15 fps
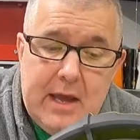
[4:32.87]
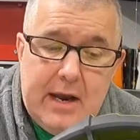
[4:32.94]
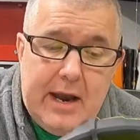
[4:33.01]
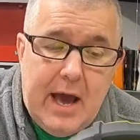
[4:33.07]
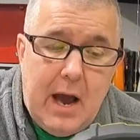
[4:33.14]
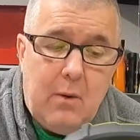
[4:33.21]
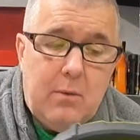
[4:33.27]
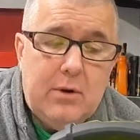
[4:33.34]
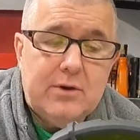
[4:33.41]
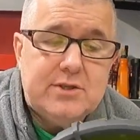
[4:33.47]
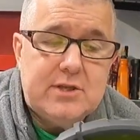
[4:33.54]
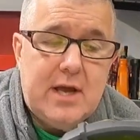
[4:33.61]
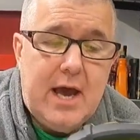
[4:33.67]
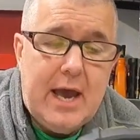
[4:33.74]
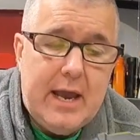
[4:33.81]
Now I will
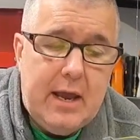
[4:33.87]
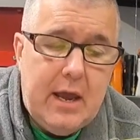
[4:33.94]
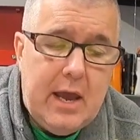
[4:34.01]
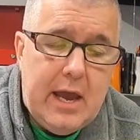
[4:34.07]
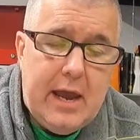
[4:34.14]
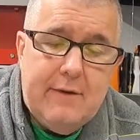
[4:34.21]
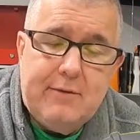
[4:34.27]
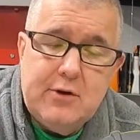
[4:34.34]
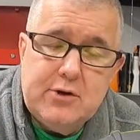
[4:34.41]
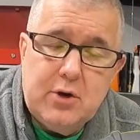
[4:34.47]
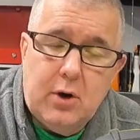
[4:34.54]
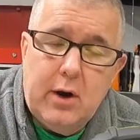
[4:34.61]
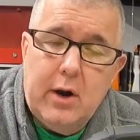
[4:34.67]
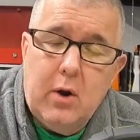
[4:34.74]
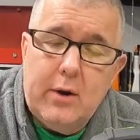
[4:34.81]
say, if you
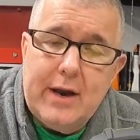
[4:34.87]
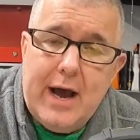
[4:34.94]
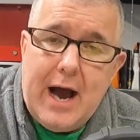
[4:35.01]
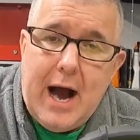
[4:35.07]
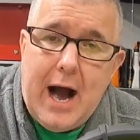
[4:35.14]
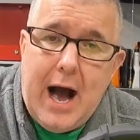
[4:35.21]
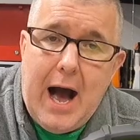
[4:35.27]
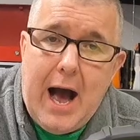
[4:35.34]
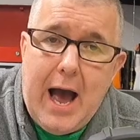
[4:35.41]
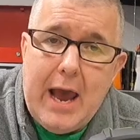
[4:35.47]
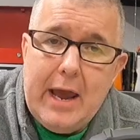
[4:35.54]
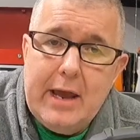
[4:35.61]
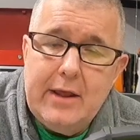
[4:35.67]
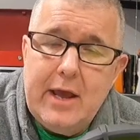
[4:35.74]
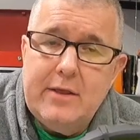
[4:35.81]
turn it on to high,
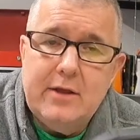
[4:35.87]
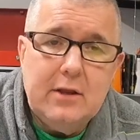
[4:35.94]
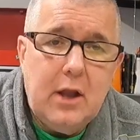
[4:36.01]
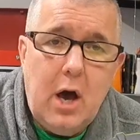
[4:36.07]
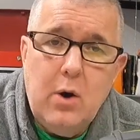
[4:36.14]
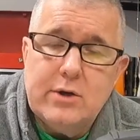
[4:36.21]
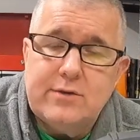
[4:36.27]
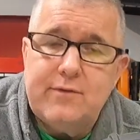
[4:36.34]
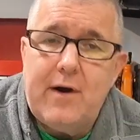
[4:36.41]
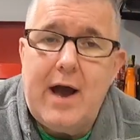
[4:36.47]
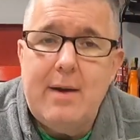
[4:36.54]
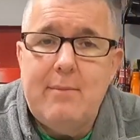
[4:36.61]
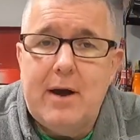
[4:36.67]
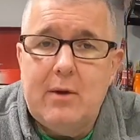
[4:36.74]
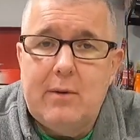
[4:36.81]
and the low is
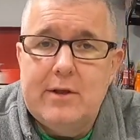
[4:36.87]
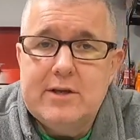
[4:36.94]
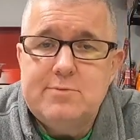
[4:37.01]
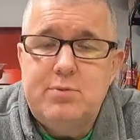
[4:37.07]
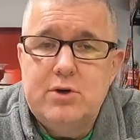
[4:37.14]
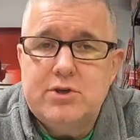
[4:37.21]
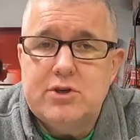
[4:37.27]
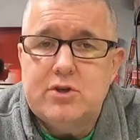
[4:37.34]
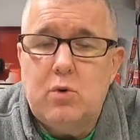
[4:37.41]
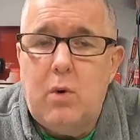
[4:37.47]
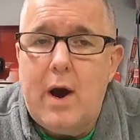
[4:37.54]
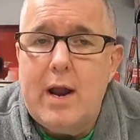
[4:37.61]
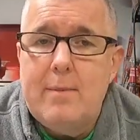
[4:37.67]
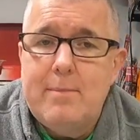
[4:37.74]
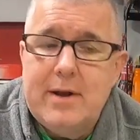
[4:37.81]
fine, by the way, this pushes
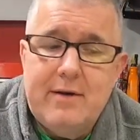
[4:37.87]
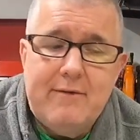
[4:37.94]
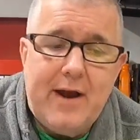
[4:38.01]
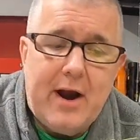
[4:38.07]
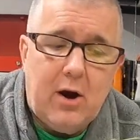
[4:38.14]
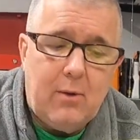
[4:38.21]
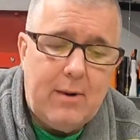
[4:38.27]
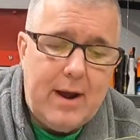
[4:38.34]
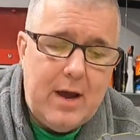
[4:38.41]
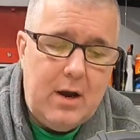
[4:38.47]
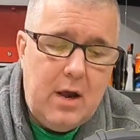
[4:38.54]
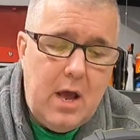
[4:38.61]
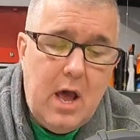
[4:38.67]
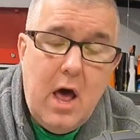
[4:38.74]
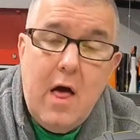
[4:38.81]
quite a bit of air around.
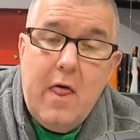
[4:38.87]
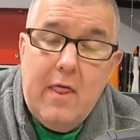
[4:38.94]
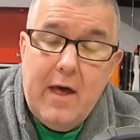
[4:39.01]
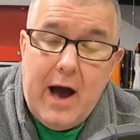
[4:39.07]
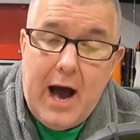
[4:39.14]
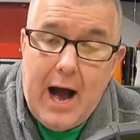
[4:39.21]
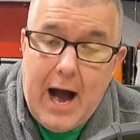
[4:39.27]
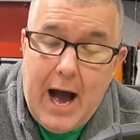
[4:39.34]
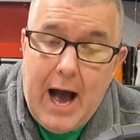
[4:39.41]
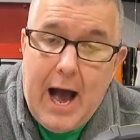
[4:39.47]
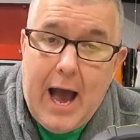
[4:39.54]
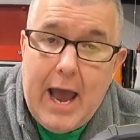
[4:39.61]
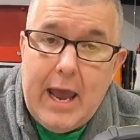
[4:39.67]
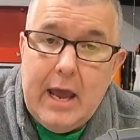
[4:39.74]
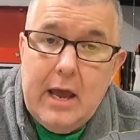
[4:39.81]
The
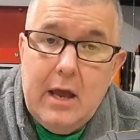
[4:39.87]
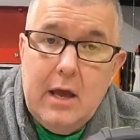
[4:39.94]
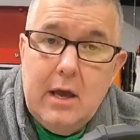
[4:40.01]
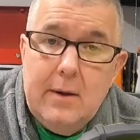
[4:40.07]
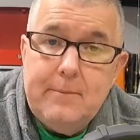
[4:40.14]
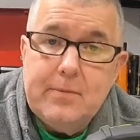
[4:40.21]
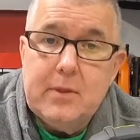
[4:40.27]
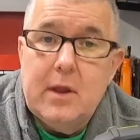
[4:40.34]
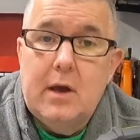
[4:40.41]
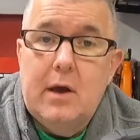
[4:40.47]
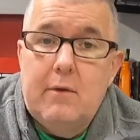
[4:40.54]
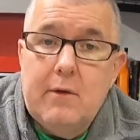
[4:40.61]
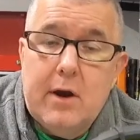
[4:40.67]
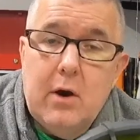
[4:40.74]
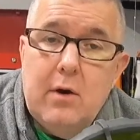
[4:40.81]
high,
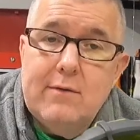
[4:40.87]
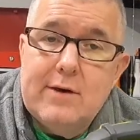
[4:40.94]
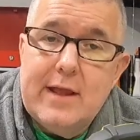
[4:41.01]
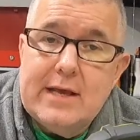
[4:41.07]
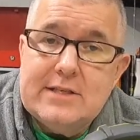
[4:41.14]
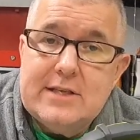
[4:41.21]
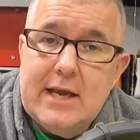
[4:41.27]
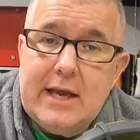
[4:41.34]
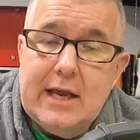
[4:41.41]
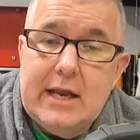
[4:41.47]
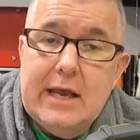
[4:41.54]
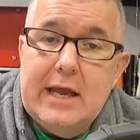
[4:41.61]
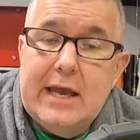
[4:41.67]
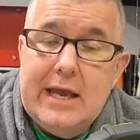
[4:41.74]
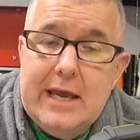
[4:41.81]
go over to that second,
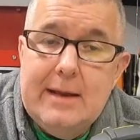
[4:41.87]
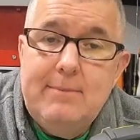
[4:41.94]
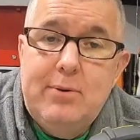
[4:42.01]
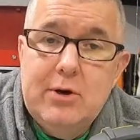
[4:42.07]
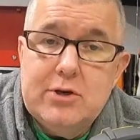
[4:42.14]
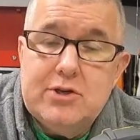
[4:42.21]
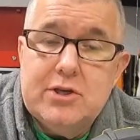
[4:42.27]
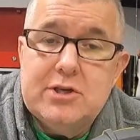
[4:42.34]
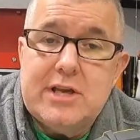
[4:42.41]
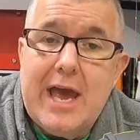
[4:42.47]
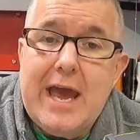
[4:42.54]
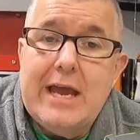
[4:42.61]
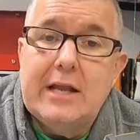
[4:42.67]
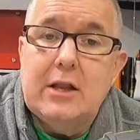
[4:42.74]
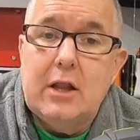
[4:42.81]
it pushes
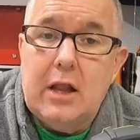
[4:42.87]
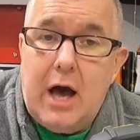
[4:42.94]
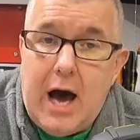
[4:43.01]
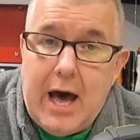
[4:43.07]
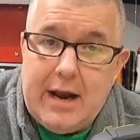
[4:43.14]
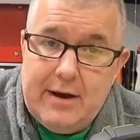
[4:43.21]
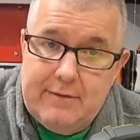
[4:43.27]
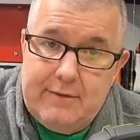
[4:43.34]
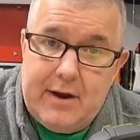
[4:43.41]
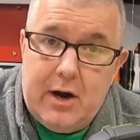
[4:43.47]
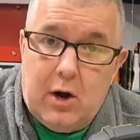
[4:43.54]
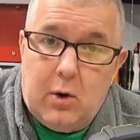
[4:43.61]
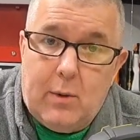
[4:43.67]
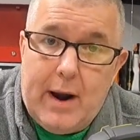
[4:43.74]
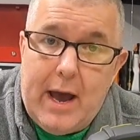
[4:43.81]
a lot of air
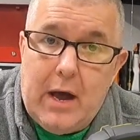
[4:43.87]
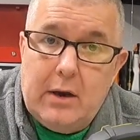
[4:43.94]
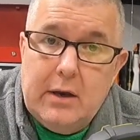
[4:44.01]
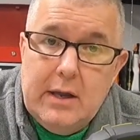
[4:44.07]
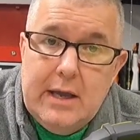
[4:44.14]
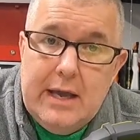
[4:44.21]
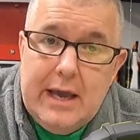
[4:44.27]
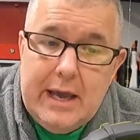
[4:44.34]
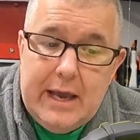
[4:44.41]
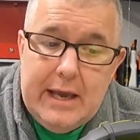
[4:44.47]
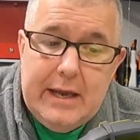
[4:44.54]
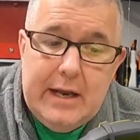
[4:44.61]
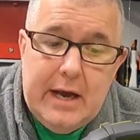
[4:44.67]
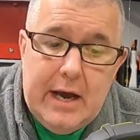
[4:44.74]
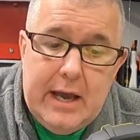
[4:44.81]
around.
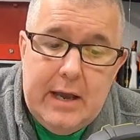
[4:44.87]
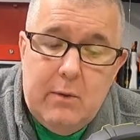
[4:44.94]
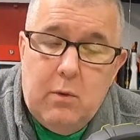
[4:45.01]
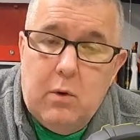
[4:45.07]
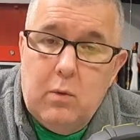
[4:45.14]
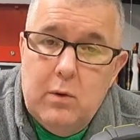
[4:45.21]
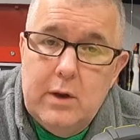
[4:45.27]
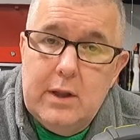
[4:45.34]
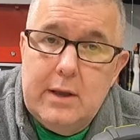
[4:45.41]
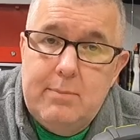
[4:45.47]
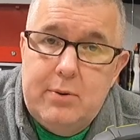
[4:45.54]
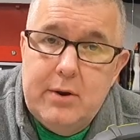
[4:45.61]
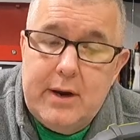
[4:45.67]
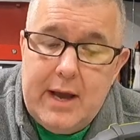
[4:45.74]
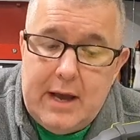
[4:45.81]
It will really
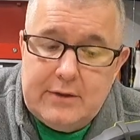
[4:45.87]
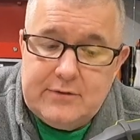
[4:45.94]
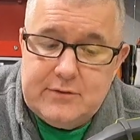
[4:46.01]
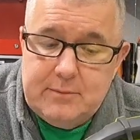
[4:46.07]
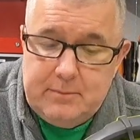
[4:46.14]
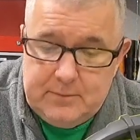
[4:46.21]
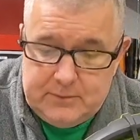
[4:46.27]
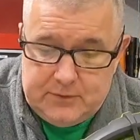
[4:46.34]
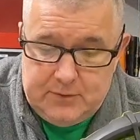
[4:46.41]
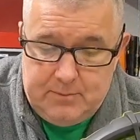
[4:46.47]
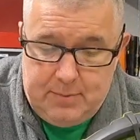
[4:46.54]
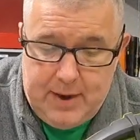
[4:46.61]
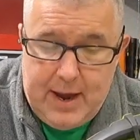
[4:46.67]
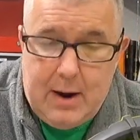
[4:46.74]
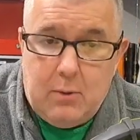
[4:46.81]
put out some
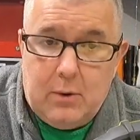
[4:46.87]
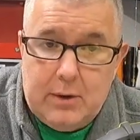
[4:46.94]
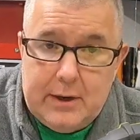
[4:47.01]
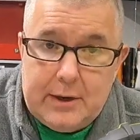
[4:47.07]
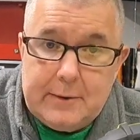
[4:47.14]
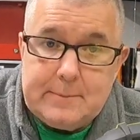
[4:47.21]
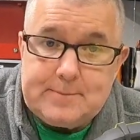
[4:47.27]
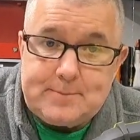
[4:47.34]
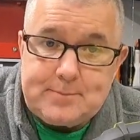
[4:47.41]
power here.